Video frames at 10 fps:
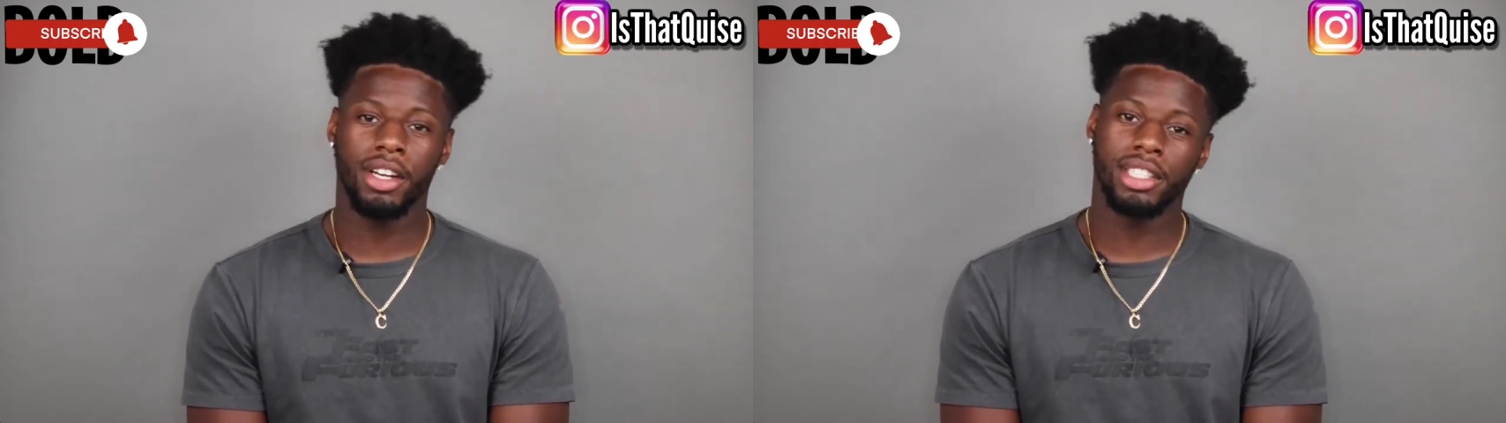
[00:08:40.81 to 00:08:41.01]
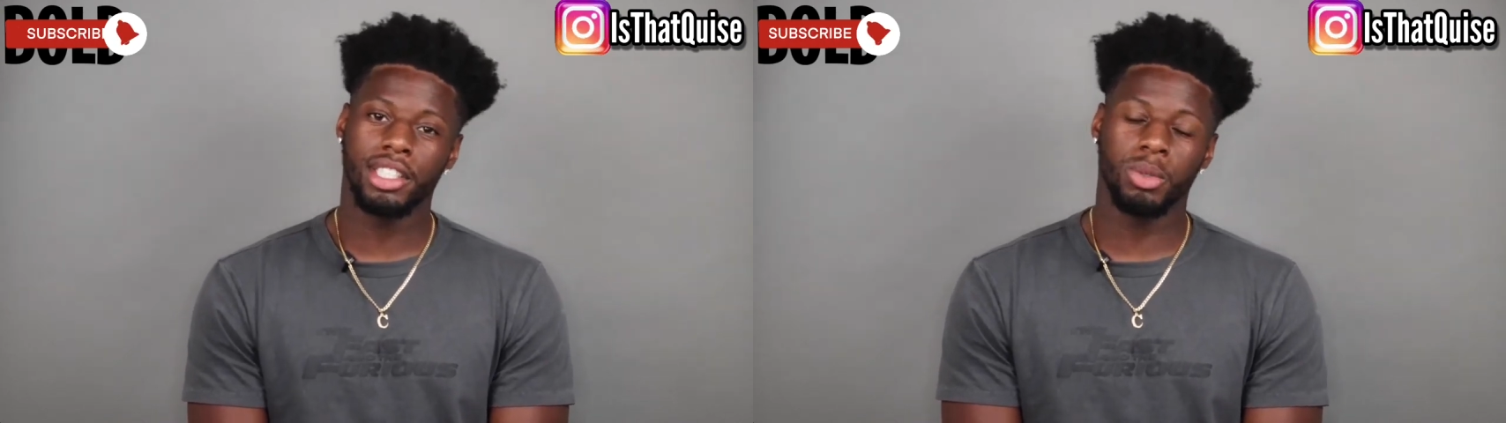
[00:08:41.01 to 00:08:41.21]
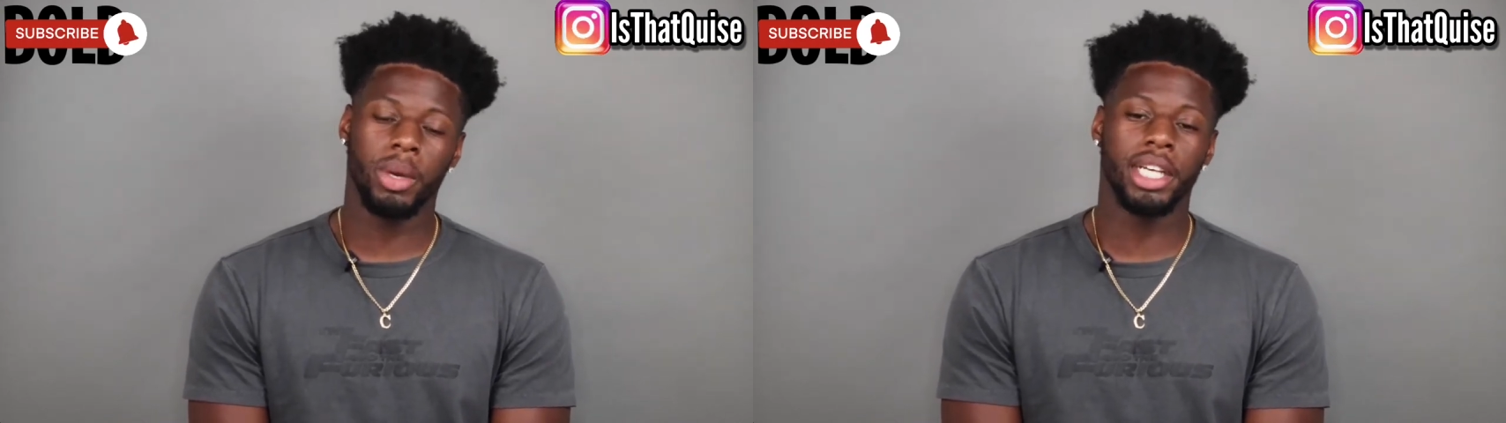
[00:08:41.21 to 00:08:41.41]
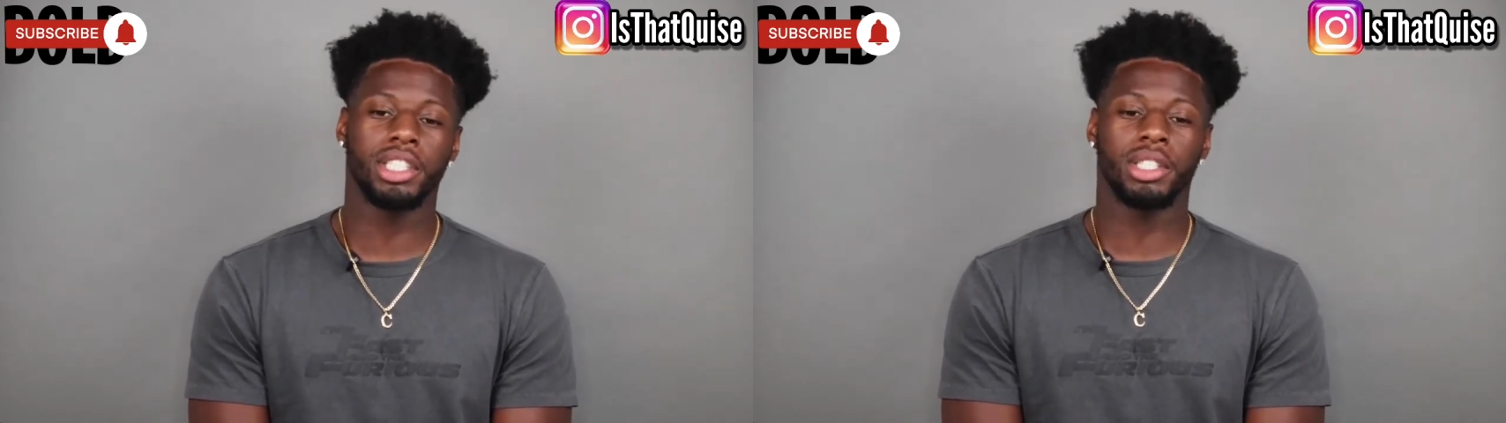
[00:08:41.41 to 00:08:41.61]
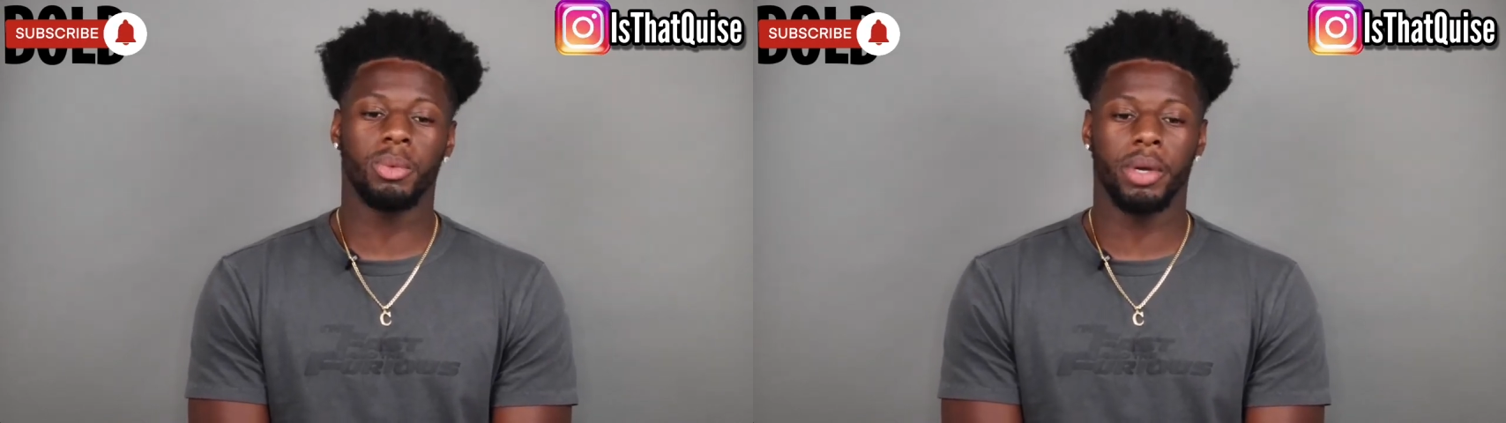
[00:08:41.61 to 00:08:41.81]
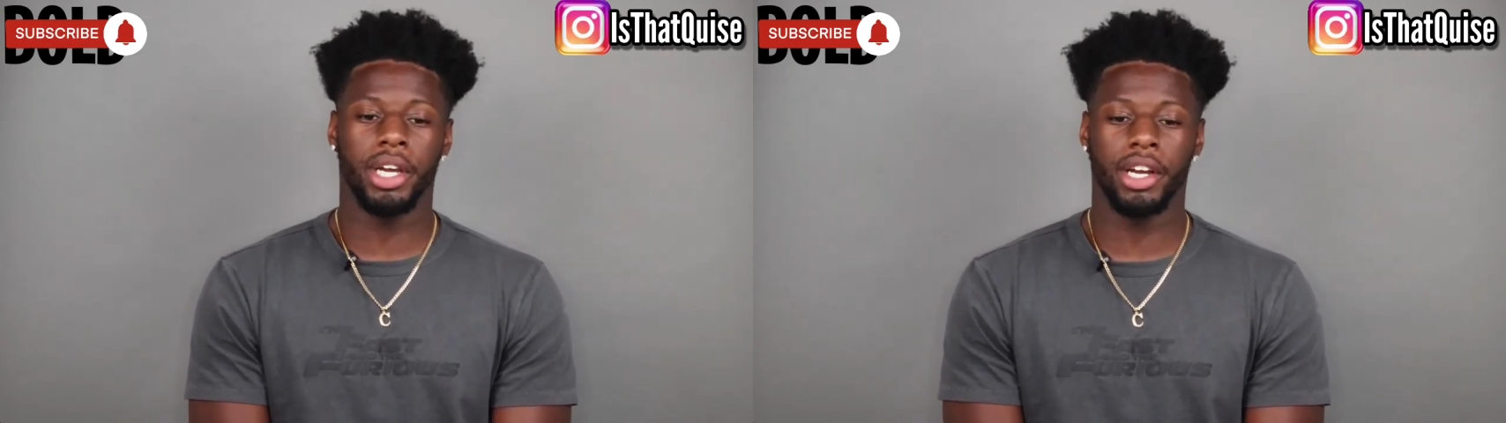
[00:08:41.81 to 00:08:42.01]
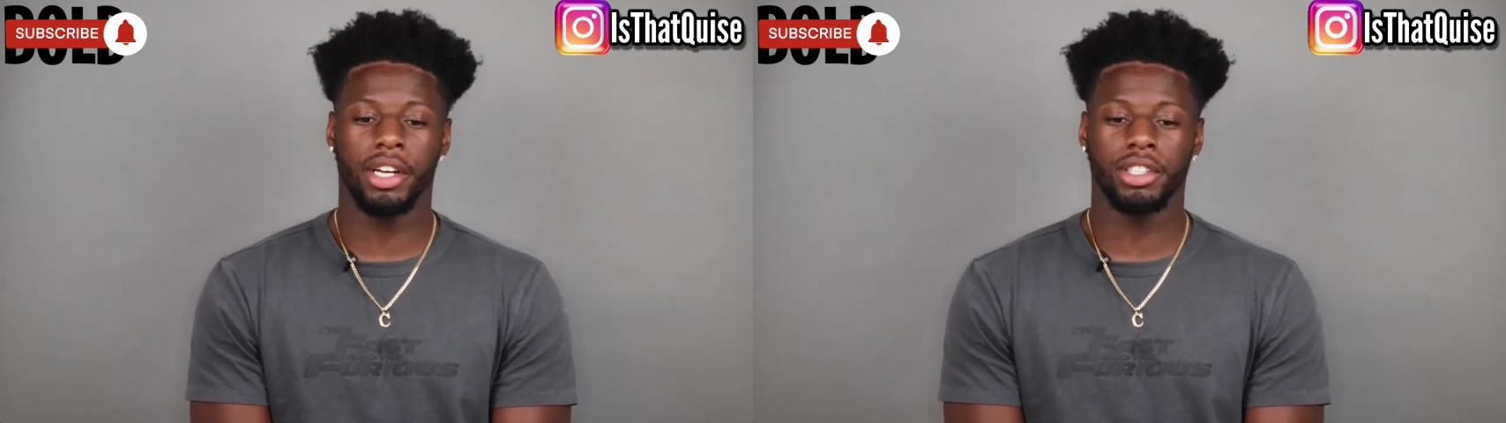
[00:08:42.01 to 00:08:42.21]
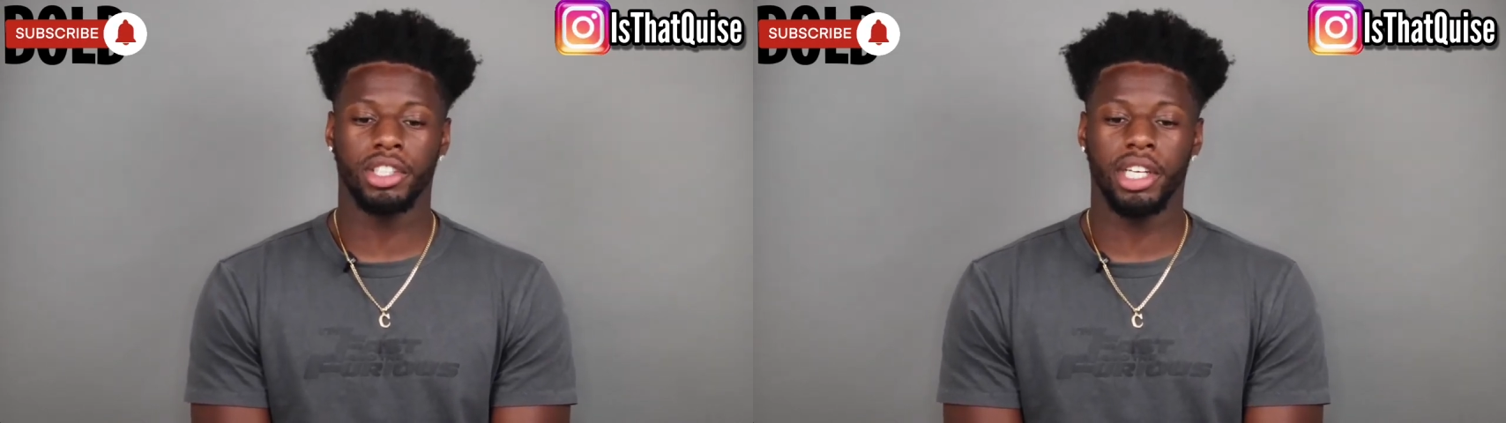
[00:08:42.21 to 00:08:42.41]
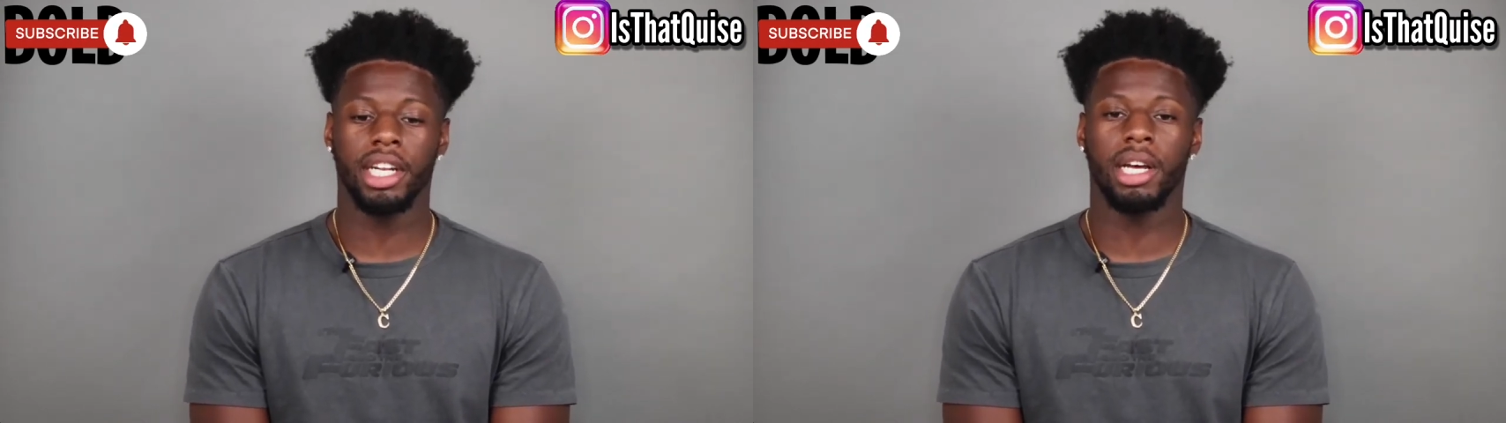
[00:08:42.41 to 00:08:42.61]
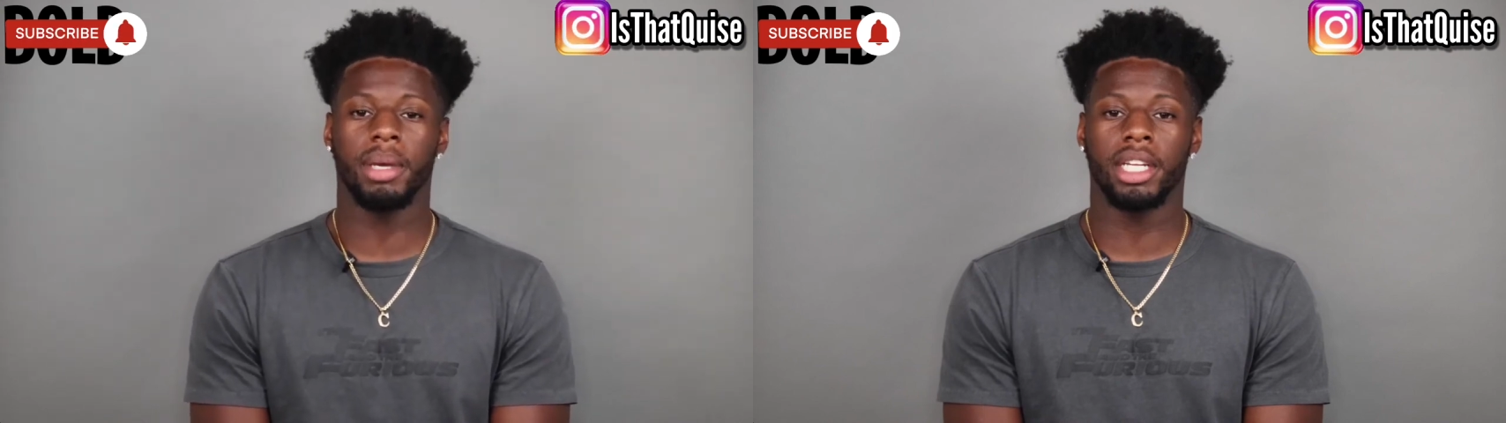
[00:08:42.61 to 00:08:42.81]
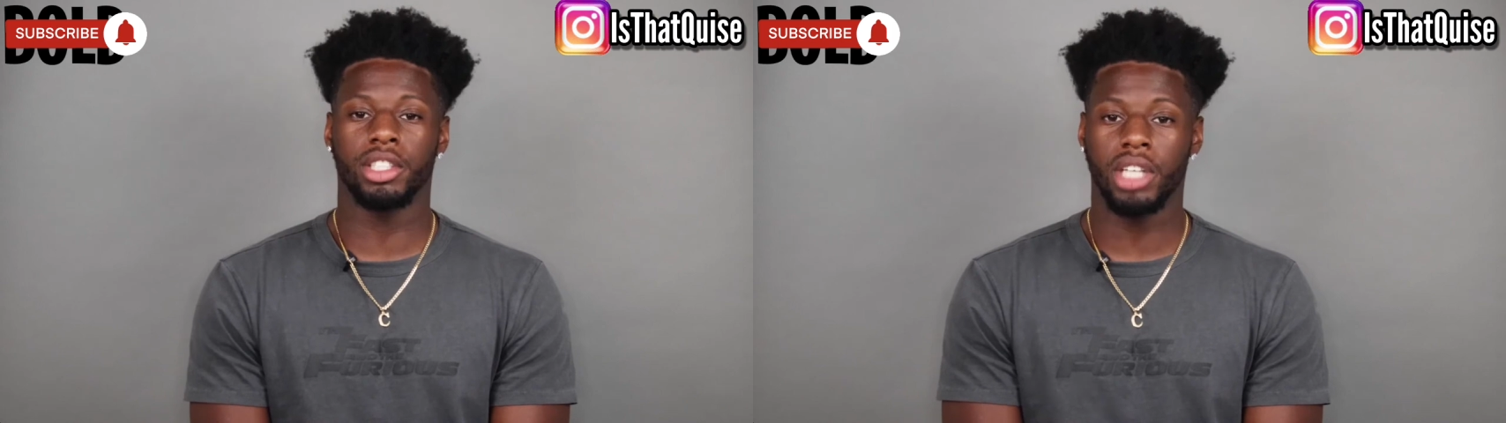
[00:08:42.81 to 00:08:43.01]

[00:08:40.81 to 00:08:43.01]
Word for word: in a situation where she ended up getting